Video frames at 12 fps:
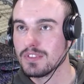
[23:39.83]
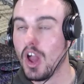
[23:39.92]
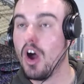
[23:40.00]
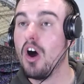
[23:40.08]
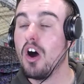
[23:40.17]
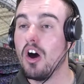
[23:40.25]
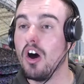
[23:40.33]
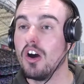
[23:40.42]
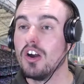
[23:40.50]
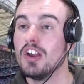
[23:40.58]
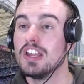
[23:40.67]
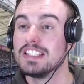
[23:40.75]
Oh,
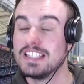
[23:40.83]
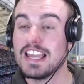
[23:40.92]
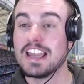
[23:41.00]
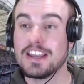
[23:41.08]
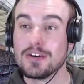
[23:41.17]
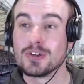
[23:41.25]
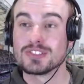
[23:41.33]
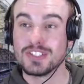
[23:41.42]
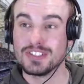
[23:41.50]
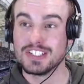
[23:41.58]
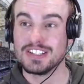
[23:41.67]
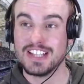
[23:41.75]
yeah, he
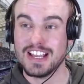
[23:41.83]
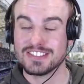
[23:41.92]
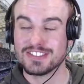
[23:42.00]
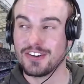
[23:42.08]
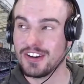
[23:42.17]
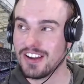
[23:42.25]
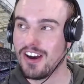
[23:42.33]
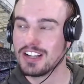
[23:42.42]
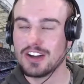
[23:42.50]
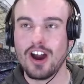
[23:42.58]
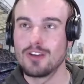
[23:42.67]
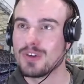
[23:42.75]
also did that. Sorry,
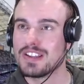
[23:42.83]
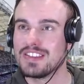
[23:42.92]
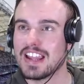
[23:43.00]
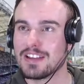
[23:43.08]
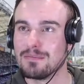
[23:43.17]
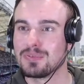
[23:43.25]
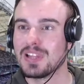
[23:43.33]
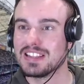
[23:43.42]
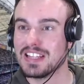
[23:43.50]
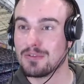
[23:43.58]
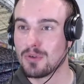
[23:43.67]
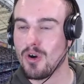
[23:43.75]
I read that
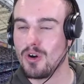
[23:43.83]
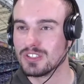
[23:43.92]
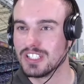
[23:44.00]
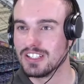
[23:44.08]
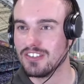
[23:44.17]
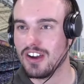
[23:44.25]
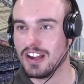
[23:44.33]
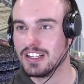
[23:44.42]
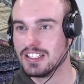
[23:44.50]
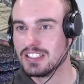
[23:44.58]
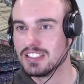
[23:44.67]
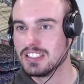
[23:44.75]
completely wrong, didn't I?
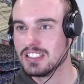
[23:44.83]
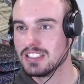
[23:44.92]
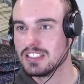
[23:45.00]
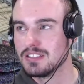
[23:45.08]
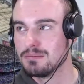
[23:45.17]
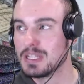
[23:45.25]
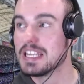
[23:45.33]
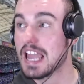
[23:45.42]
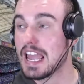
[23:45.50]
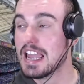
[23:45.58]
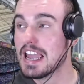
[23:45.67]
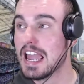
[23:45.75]
But yeah,
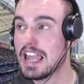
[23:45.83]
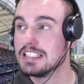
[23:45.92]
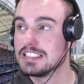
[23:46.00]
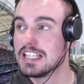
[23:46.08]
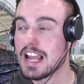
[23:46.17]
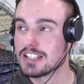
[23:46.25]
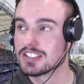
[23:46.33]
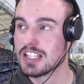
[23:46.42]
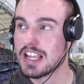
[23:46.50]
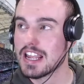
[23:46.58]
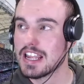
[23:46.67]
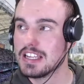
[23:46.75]
he did
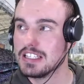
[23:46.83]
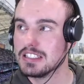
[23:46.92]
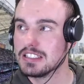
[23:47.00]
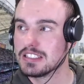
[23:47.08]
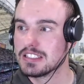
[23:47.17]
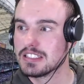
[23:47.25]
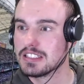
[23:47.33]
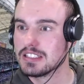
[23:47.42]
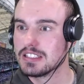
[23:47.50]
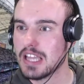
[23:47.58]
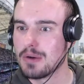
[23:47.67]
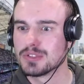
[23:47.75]
actually...
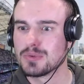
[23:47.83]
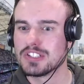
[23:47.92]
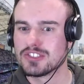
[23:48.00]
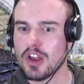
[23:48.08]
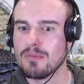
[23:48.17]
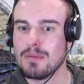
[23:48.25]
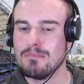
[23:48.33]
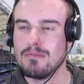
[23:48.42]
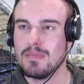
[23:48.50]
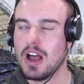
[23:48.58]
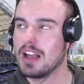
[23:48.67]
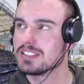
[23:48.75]
That was when Salman
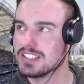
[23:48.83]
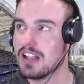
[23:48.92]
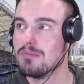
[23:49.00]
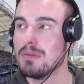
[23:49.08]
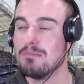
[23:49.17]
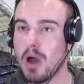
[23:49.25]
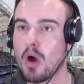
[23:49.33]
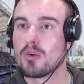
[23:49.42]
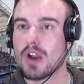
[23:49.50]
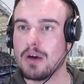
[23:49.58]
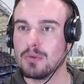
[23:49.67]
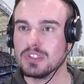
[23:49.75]

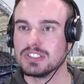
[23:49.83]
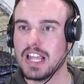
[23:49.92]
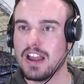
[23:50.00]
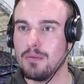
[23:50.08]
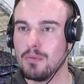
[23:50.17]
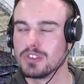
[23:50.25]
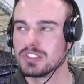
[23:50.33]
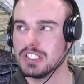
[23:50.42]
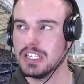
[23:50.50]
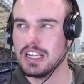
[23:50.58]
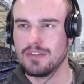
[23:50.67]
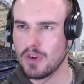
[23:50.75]
Morat was down, wasn't
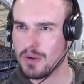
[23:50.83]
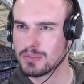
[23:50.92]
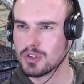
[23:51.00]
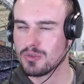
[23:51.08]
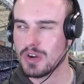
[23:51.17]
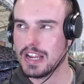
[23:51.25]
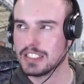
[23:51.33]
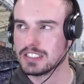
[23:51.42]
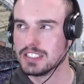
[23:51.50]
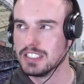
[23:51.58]
it? If I'm correct.